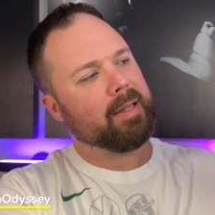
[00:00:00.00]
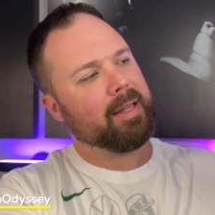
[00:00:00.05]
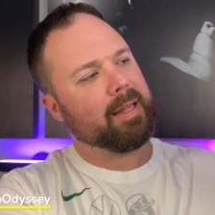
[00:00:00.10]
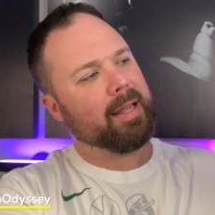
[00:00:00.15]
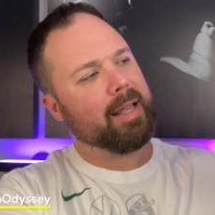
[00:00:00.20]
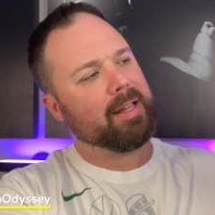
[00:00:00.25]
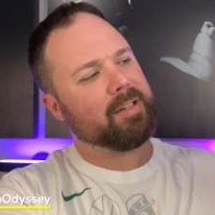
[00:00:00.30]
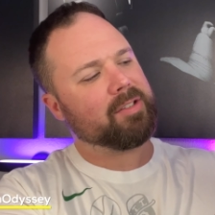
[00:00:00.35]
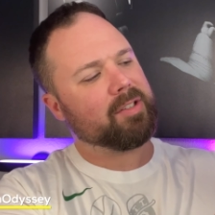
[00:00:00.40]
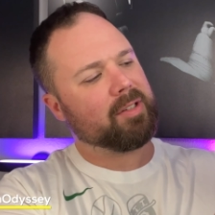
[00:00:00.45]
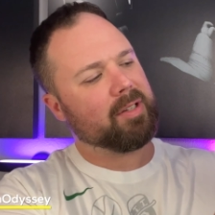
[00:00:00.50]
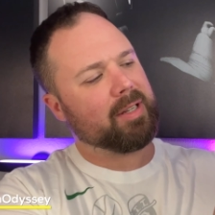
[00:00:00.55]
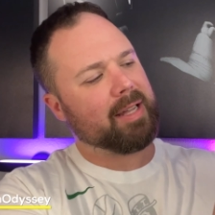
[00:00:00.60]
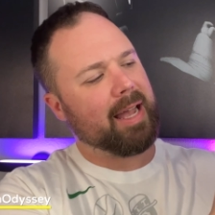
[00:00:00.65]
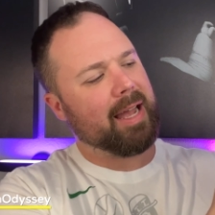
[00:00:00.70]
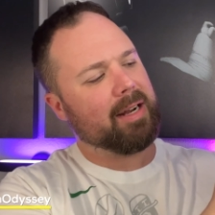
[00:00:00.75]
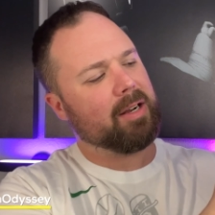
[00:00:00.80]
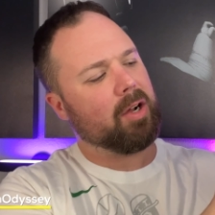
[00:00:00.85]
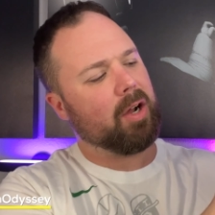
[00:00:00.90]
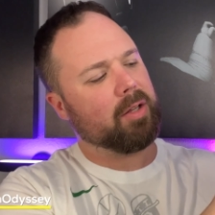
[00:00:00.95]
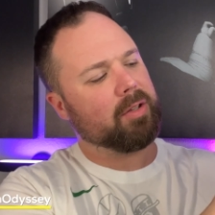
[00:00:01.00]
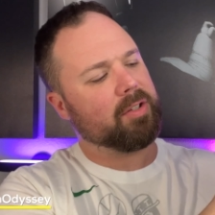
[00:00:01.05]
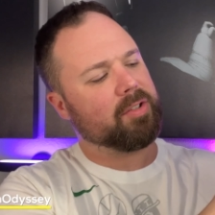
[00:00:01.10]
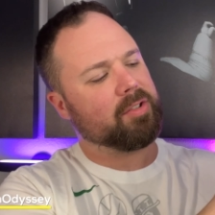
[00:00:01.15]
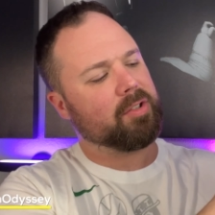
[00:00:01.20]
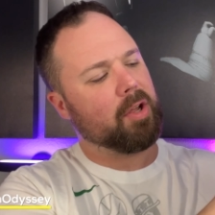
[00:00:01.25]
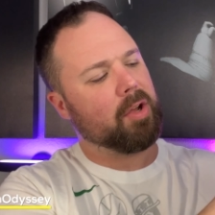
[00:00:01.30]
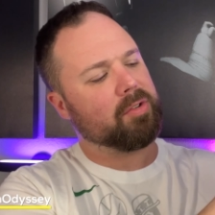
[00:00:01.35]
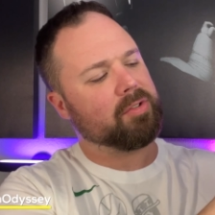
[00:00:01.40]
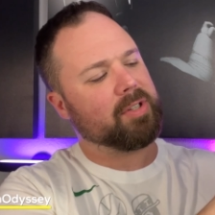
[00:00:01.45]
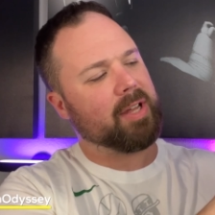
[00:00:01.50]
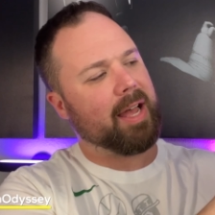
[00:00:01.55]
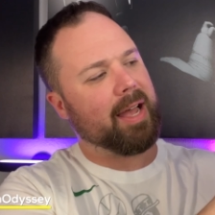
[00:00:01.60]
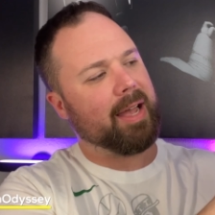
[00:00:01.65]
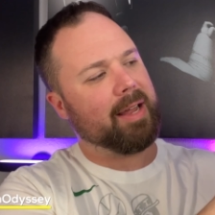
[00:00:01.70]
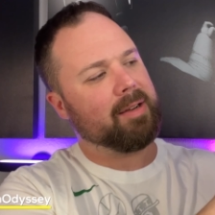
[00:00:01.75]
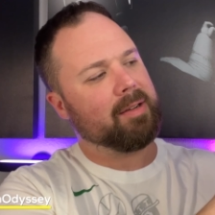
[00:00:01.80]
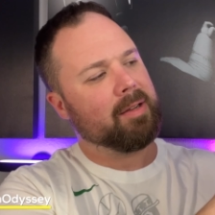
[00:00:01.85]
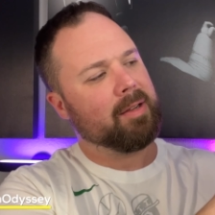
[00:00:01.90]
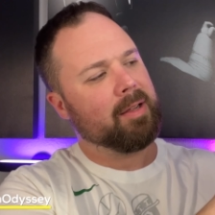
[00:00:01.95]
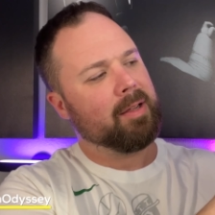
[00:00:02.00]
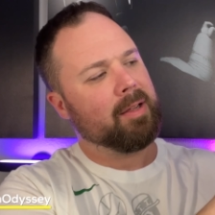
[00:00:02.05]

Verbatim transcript: it's kind of on the slow side,